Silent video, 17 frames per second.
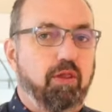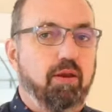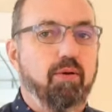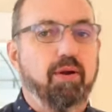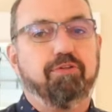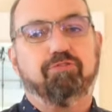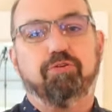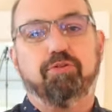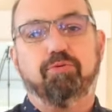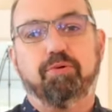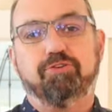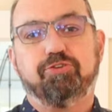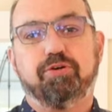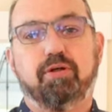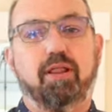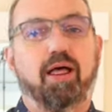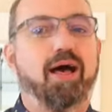All right, so the
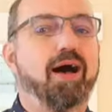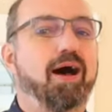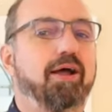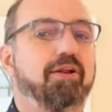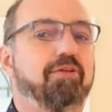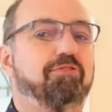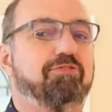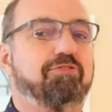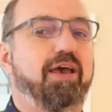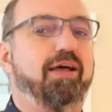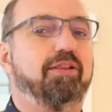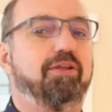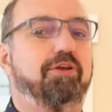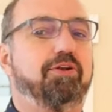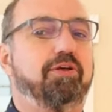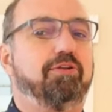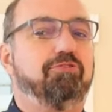original hot
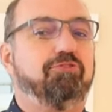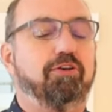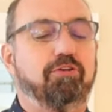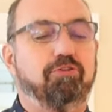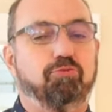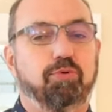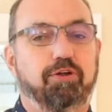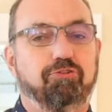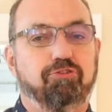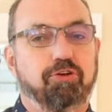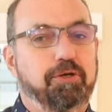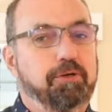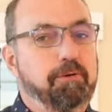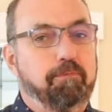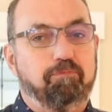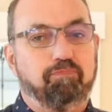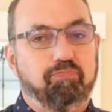salad cheesewich,
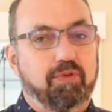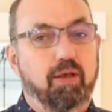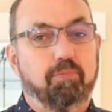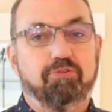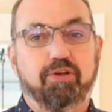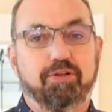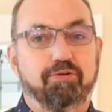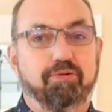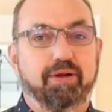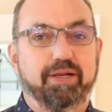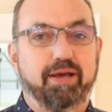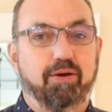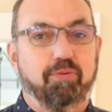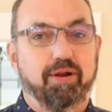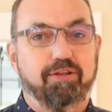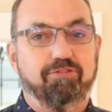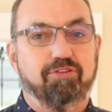I'm telling you right
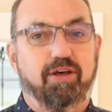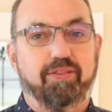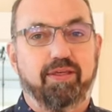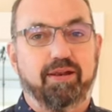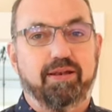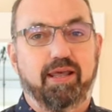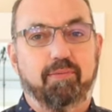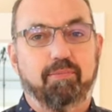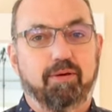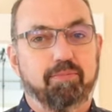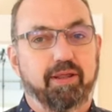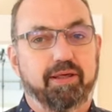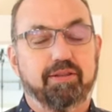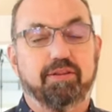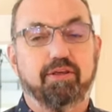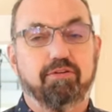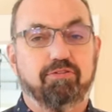now, when I saw that name, I'm
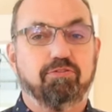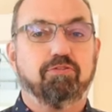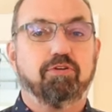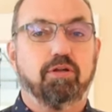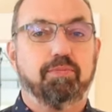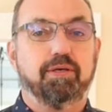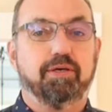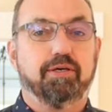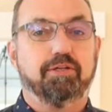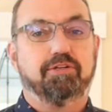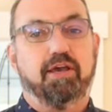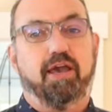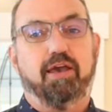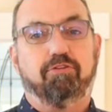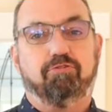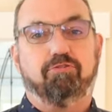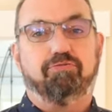like, this is going to be a
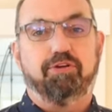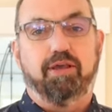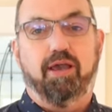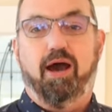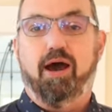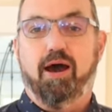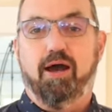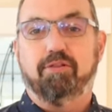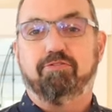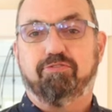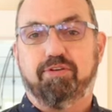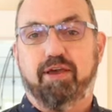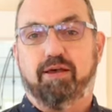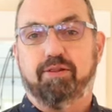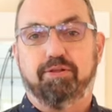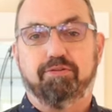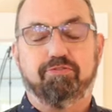catastrophe. Hot
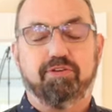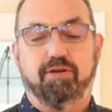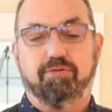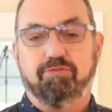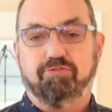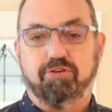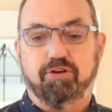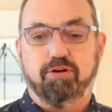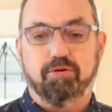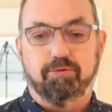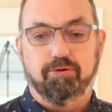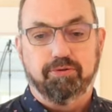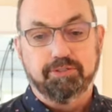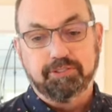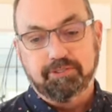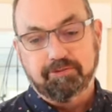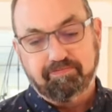salad sounds
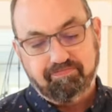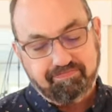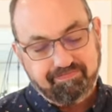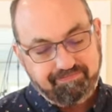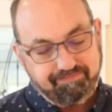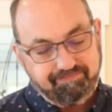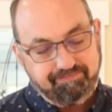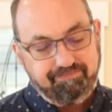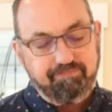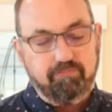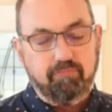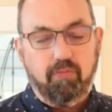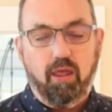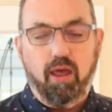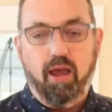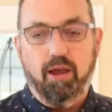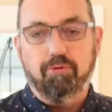terrible.
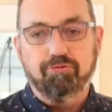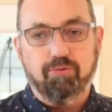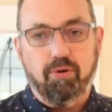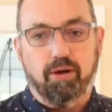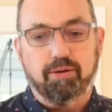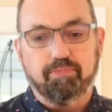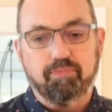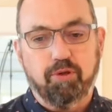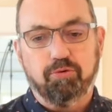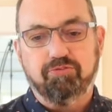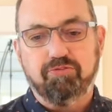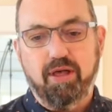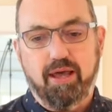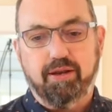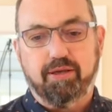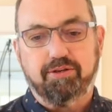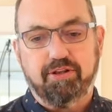I was wrong. It was
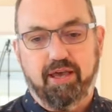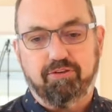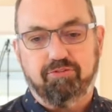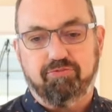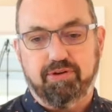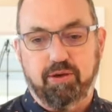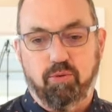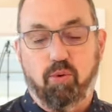not a catastrophe.